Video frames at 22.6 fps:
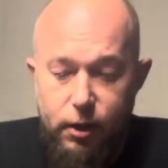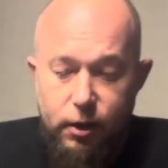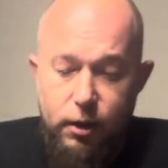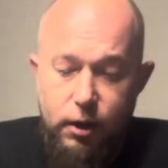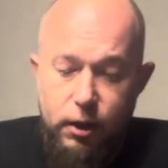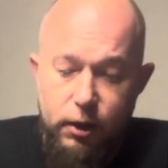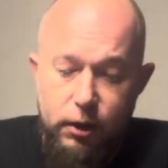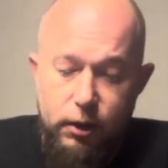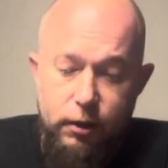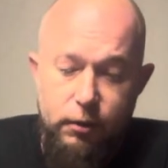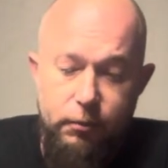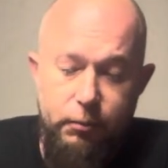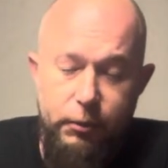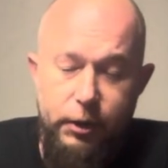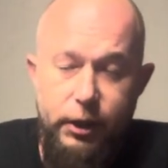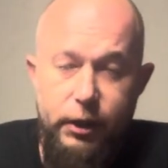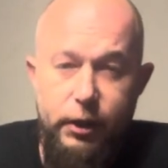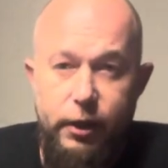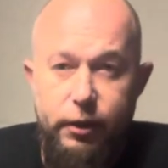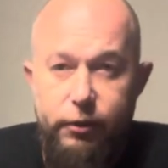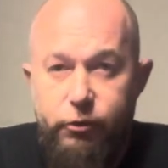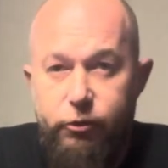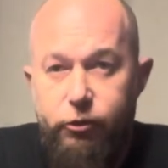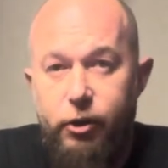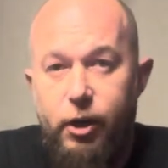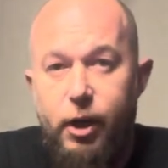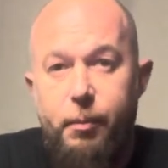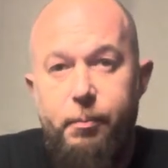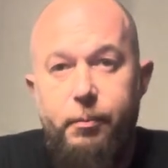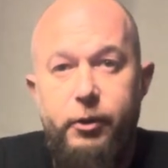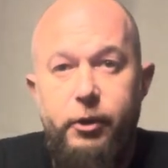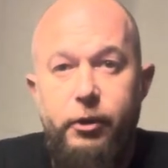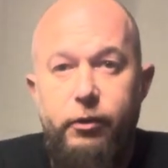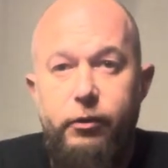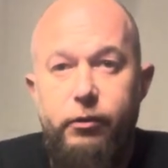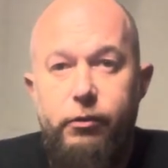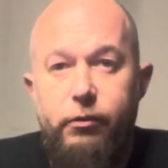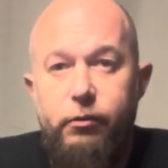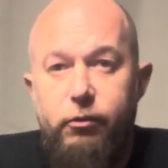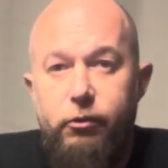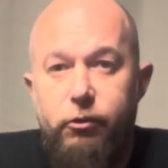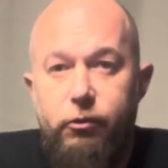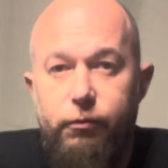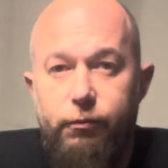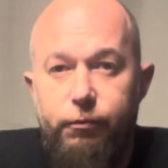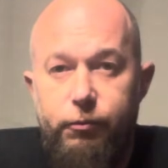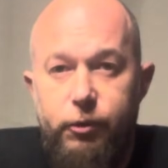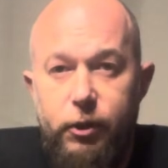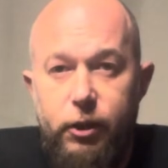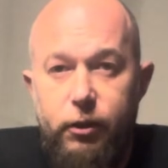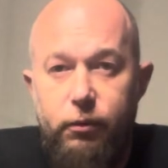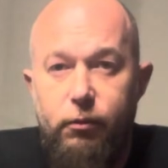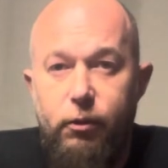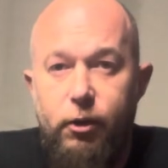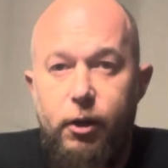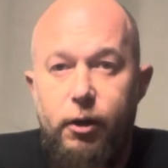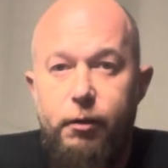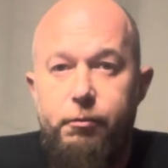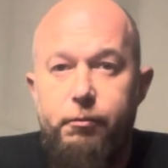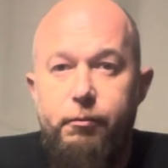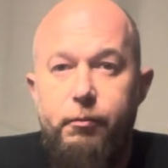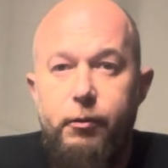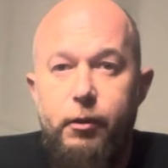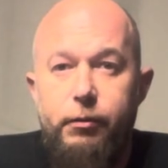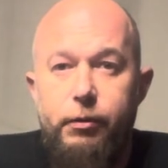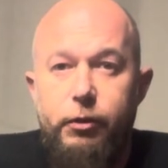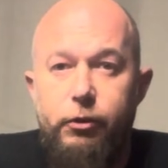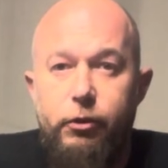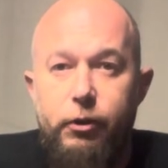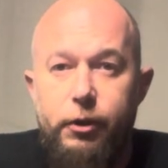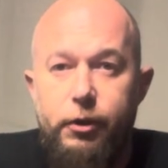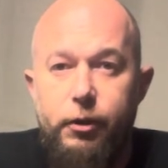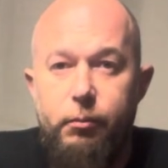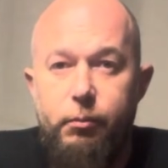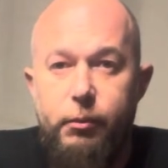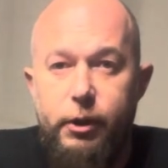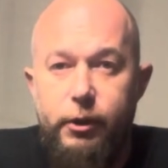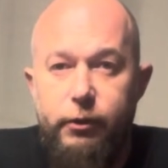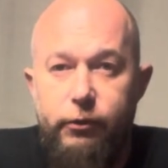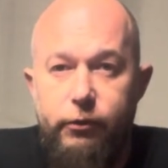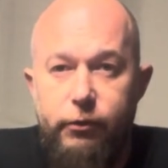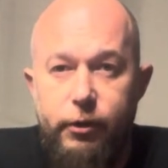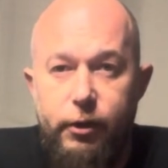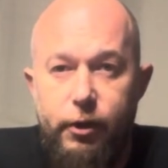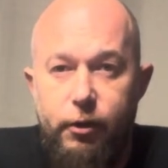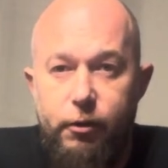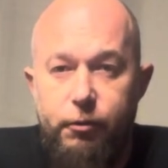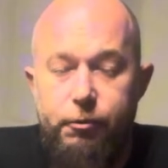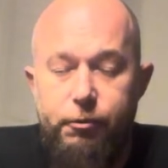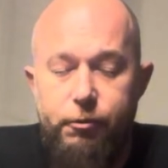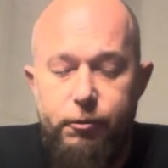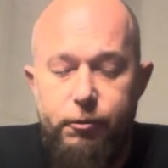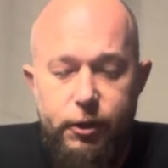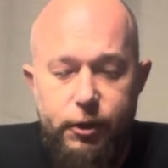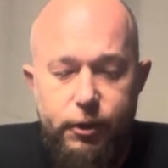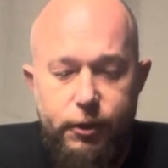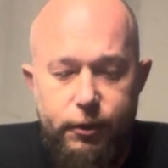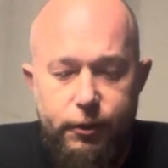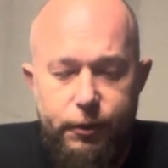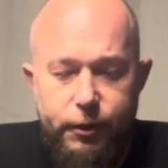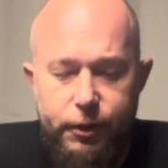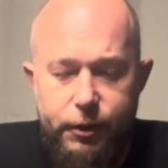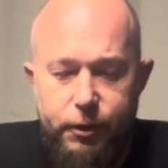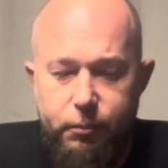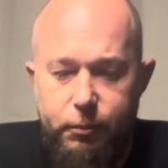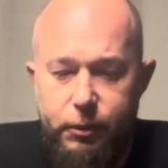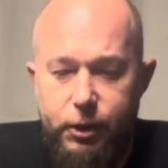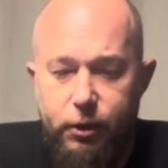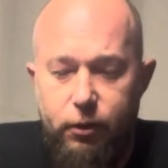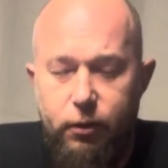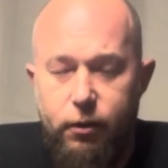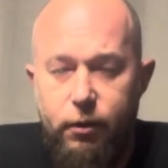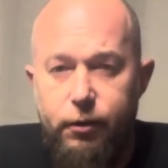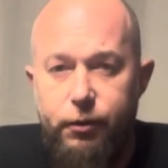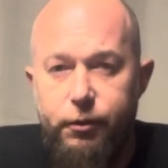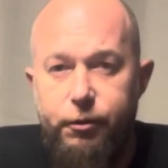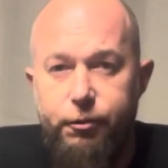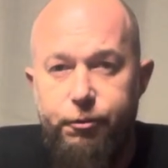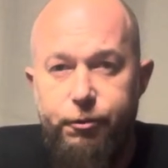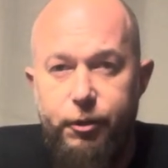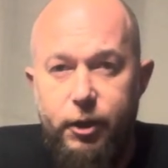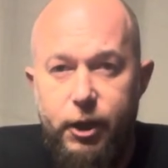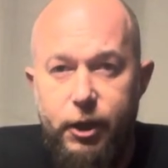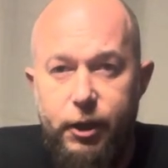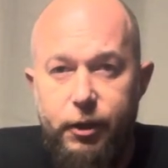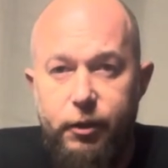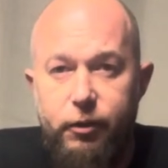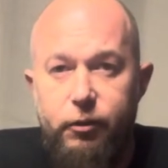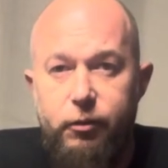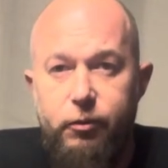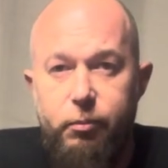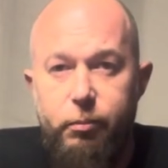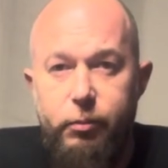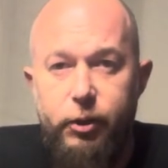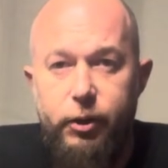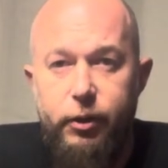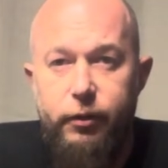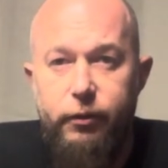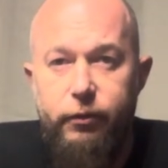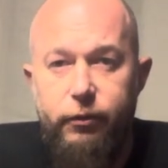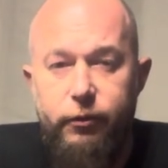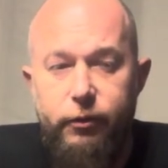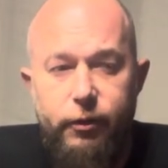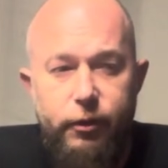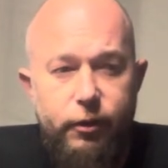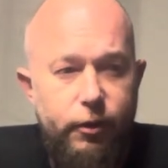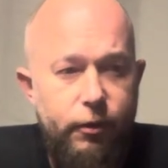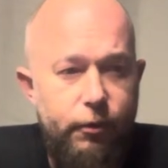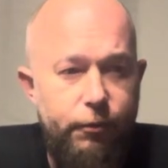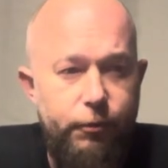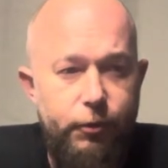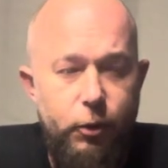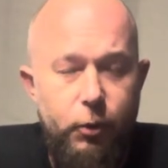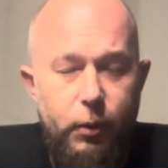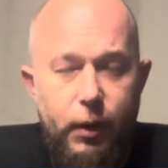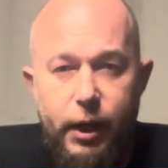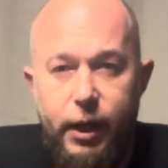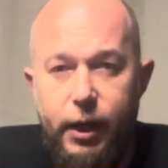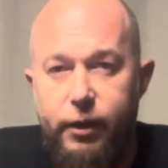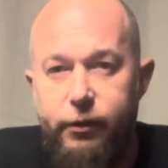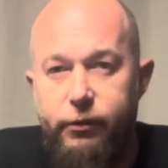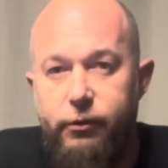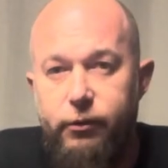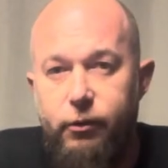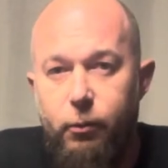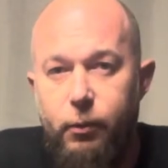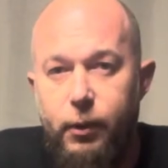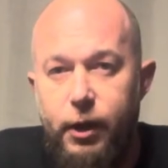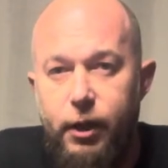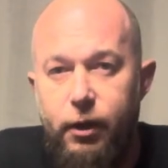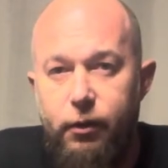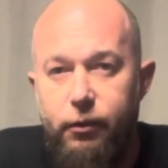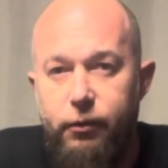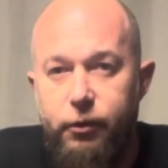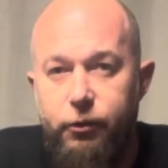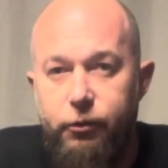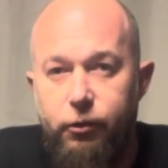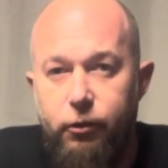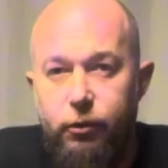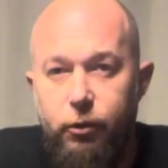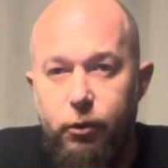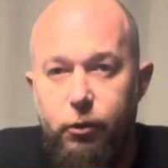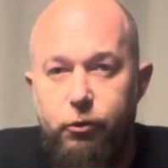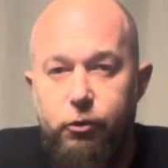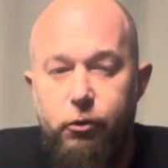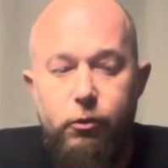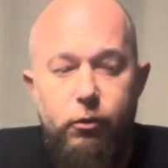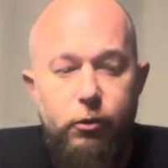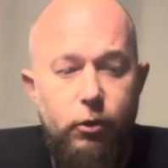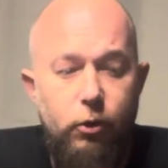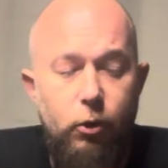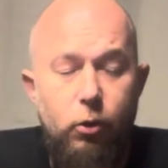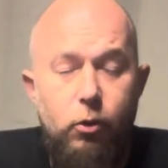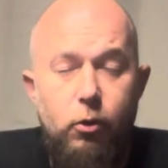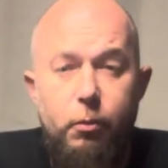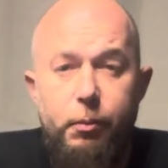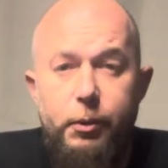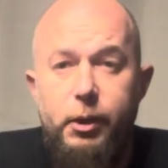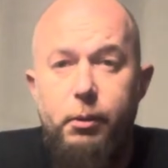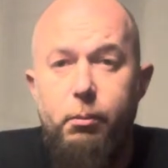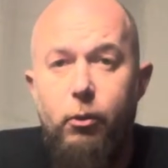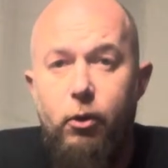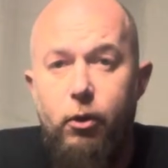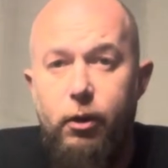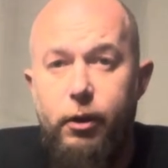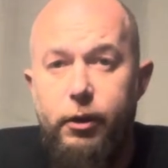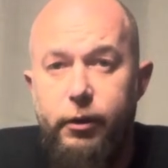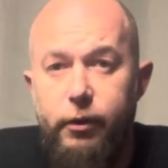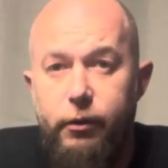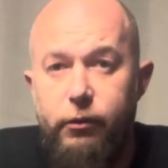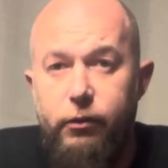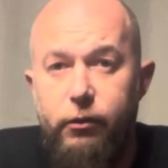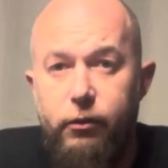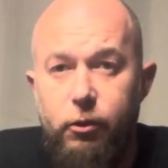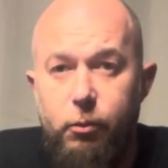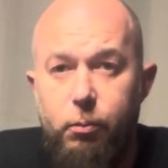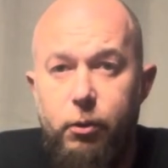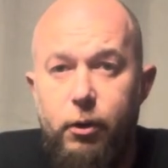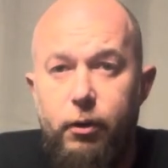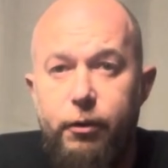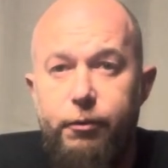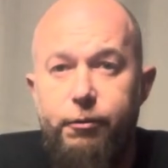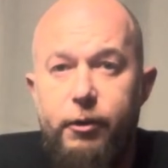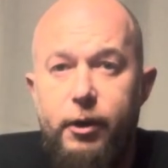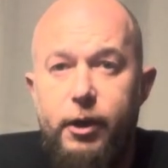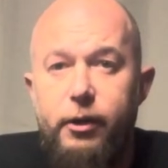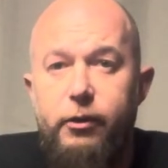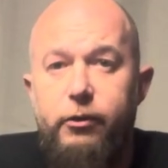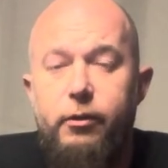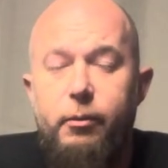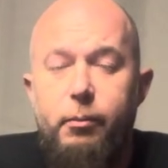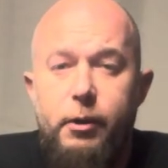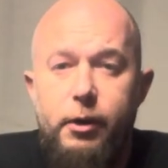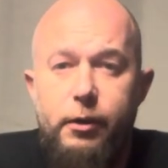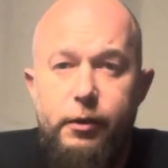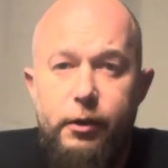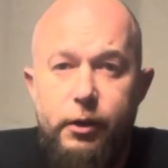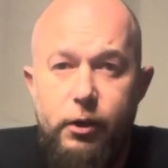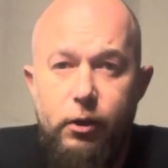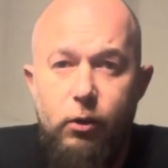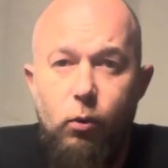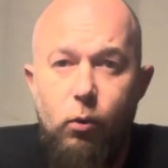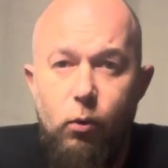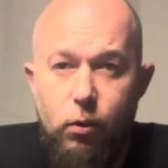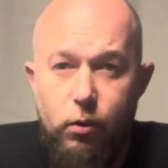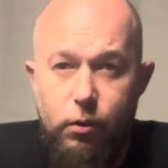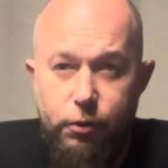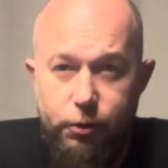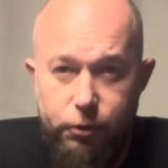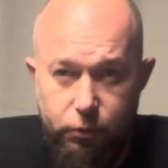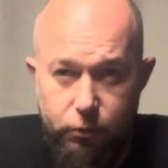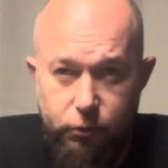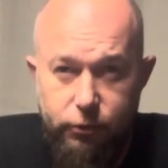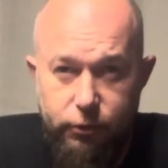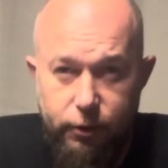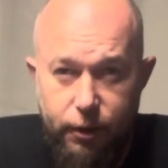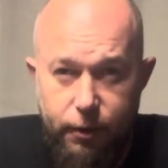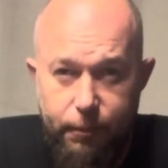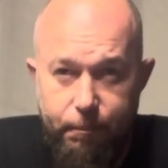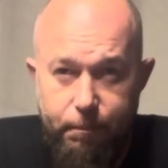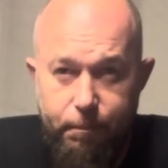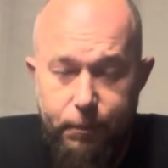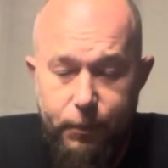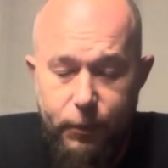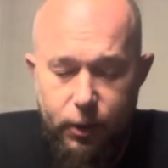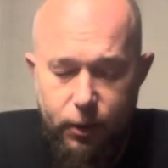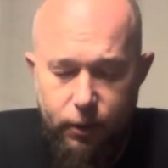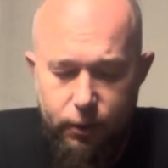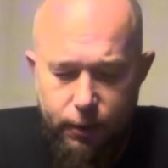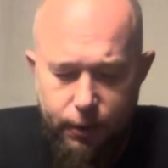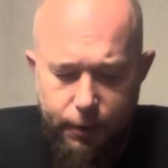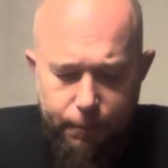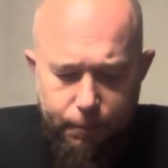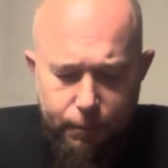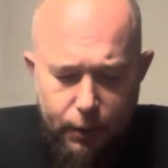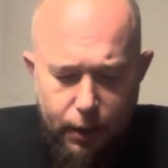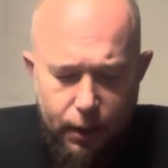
I chop these feet off of a chicken myself. They can be hard to find, but if you ask around at your local meat markets, you'll probably find somebody that can order you some. All right.